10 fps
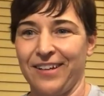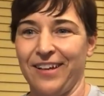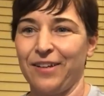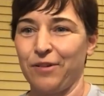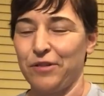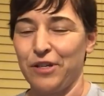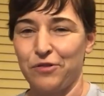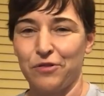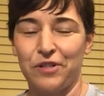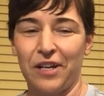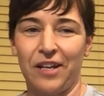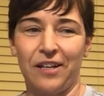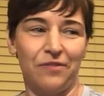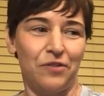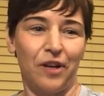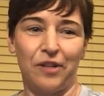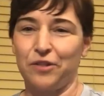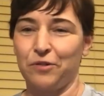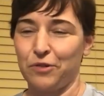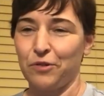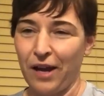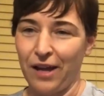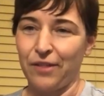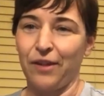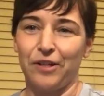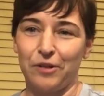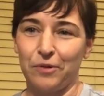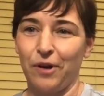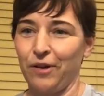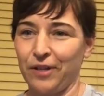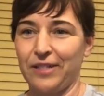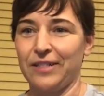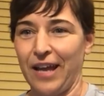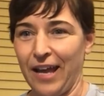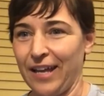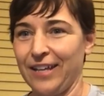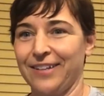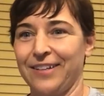And our teacher said, if you guys do a triathlon, you will all get an A.